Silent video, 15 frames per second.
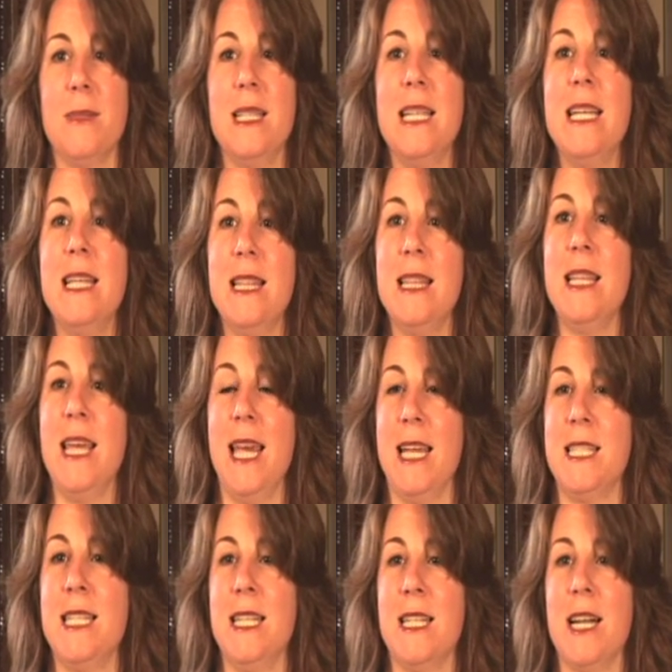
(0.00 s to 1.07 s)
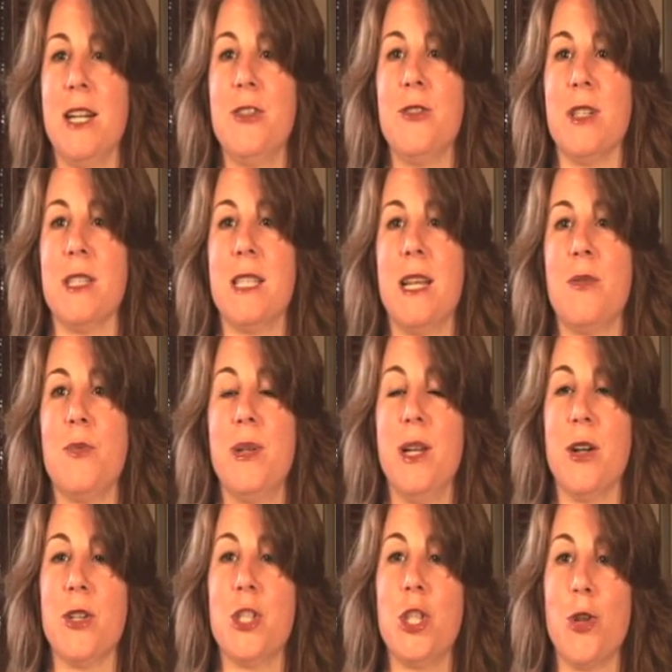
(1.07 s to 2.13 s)
in the 1800s, and we
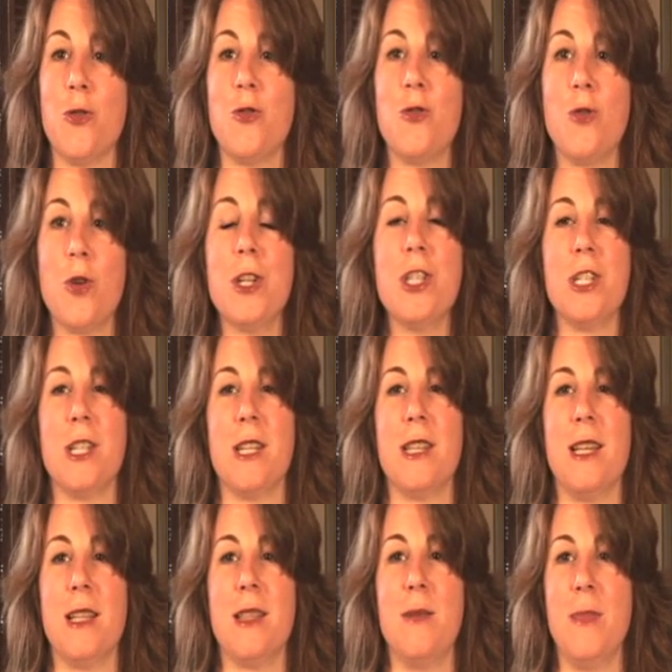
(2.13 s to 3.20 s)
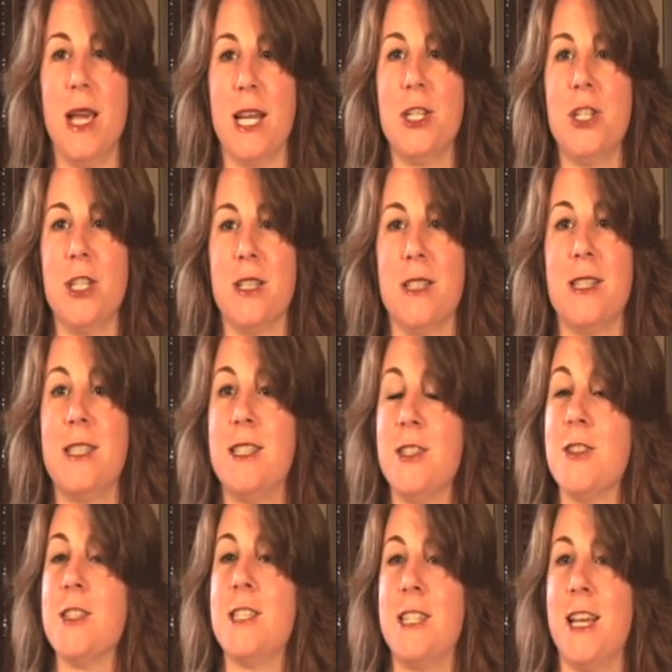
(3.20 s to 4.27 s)
are so fortunate that the mansion
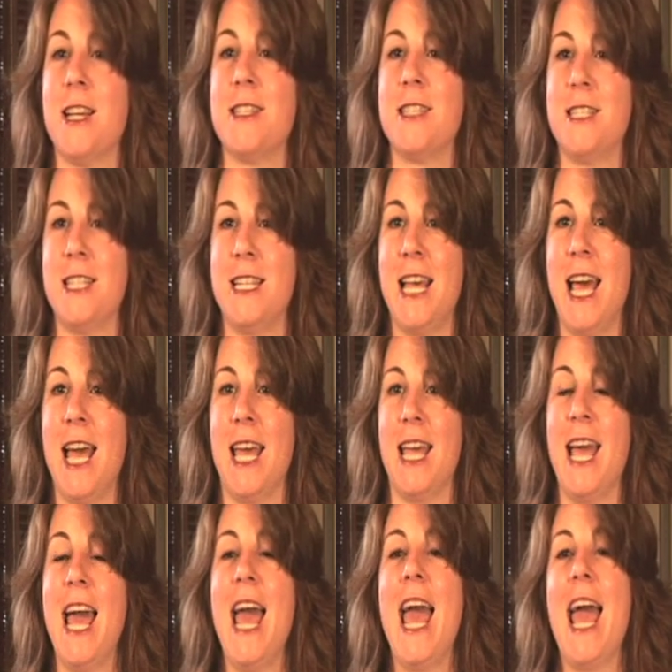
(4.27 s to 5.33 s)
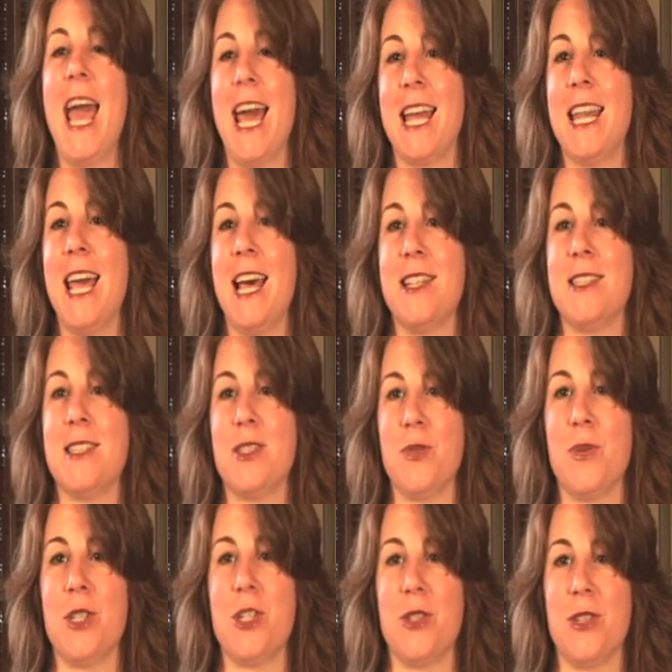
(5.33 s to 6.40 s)
still stands today and has its
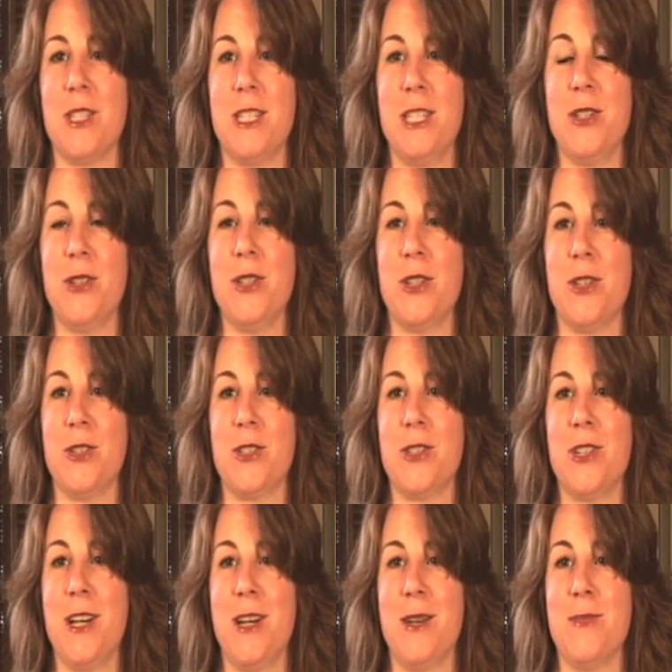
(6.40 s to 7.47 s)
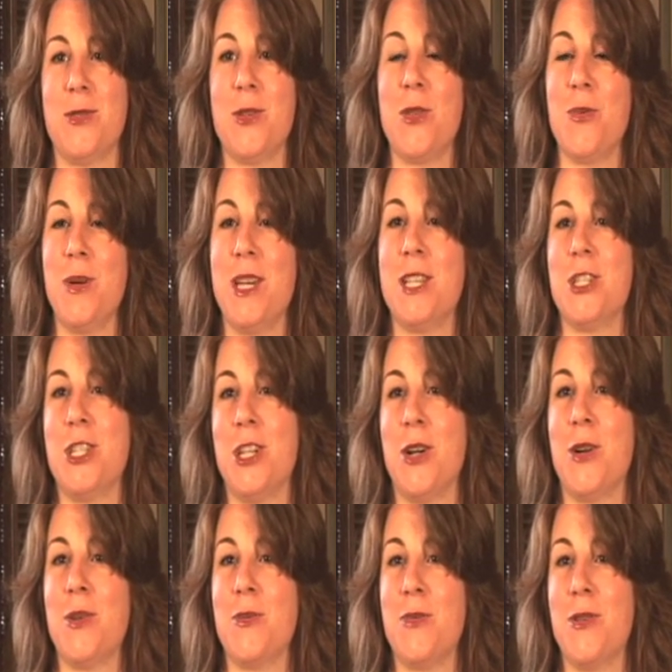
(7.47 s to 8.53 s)
original interiors so that we can
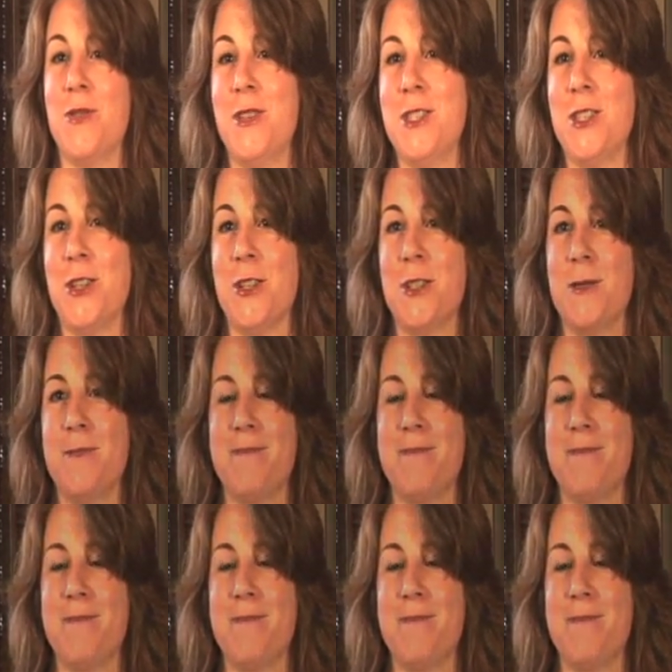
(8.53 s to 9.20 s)
share it with visitors.